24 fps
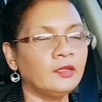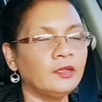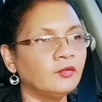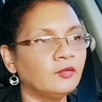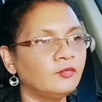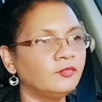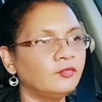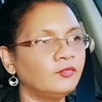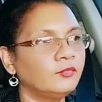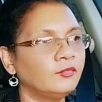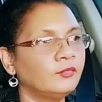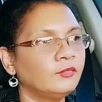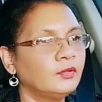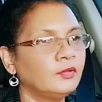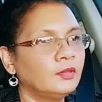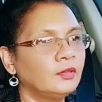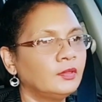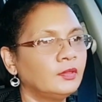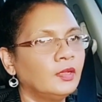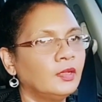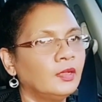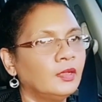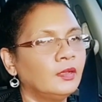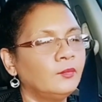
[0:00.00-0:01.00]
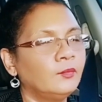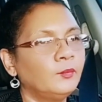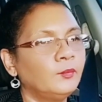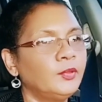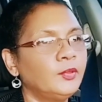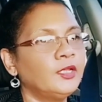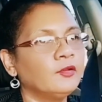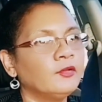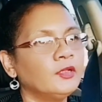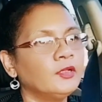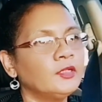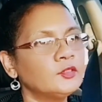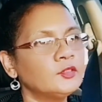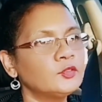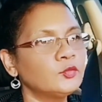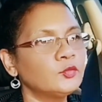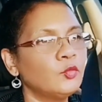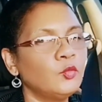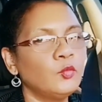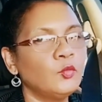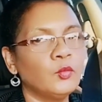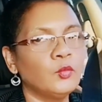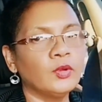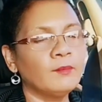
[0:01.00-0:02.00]
of parents
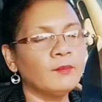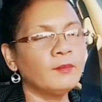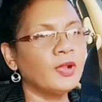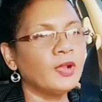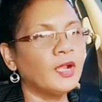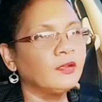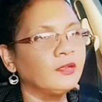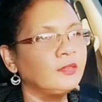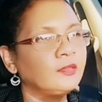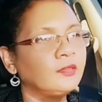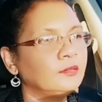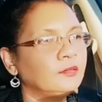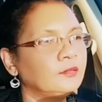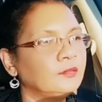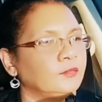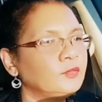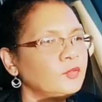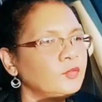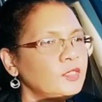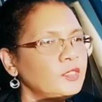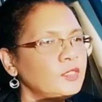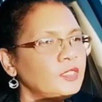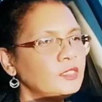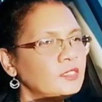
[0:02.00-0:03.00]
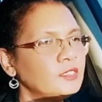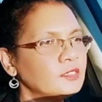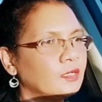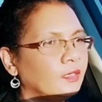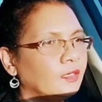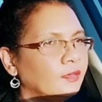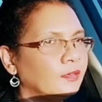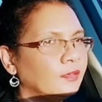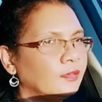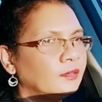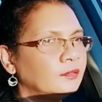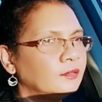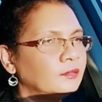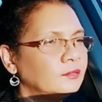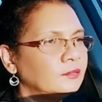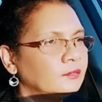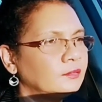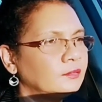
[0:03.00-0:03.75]
who were married to each other.